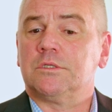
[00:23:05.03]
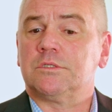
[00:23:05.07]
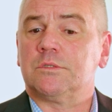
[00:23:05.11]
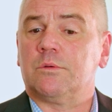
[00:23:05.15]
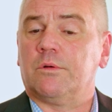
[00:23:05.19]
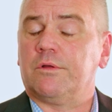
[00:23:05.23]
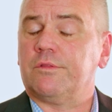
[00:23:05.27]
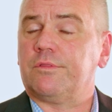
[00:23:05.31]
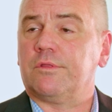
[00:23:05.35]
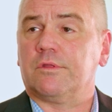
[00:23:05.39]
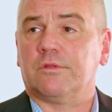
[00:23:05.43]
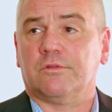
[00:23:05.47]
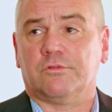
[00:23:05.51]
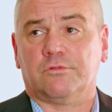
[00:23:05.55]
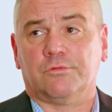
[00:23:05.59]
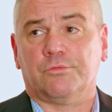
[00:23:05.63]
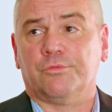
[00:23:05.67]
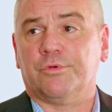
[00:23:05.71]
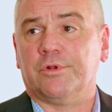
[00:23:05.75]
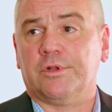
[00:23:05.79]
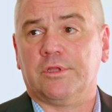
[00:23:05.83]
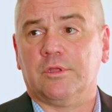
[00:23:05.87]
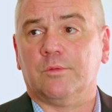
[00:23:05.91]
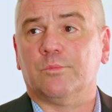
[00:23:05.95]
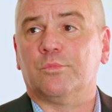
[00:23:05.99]
So I think it's
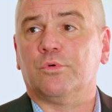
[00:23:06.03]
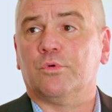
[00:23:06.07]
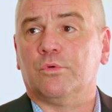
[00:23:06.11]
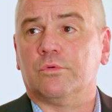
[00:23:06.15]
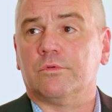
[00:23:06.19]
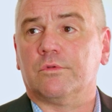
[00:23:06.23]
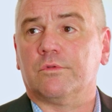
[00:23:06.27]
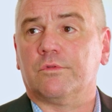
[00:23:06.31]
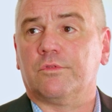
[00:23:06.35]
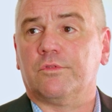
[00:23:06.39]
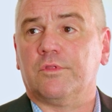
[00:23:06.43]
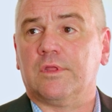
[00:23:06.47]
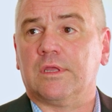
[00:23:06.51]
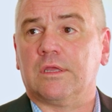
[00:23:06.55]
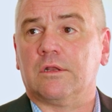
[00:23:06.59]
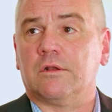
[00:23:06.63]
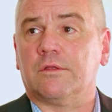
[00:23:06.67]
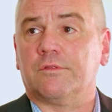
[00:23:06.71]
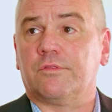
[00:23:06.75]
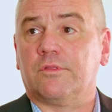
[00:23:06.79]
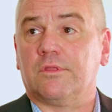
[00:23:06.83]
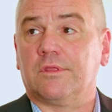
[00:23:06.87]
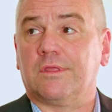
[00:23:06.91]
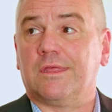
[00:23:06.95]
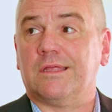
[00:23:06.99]
a really important thing,
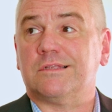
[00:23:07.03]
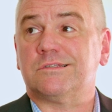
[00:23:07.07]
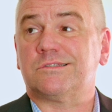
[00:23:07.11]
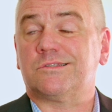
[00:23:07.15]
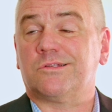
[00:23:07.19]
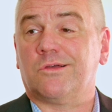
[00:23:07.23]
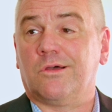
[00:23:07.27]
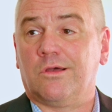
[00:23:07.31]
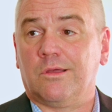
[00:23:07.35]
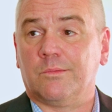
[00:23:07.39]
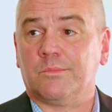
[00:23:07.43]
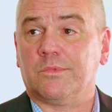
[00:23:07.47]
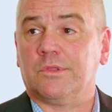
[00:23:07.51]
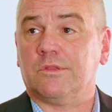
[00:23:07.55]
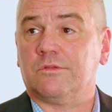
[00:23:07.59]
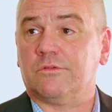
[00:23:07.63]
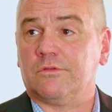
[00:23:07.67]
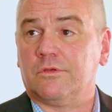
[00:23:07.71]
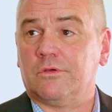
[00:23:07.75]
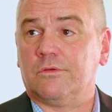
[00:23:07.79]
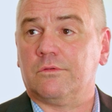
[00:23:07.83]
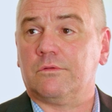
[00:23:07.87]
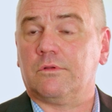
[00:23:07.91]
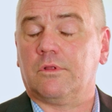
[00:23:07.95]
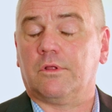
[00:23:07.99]
and I think as time
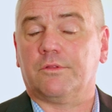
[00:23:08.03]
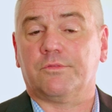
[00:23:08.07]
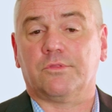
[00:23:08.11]
gets on,